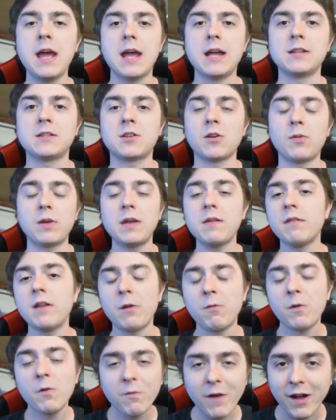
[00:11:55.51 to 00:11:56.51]
And so
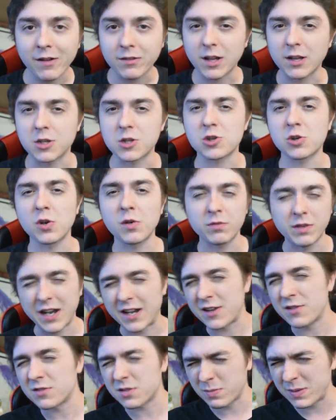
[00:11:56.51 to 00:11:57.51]
even if he found out the truth
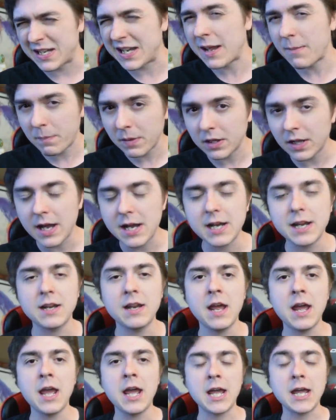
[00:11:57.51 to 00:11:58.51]
that he was
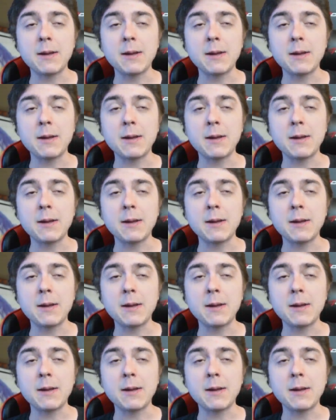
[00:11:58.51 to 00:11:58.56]
manipulated,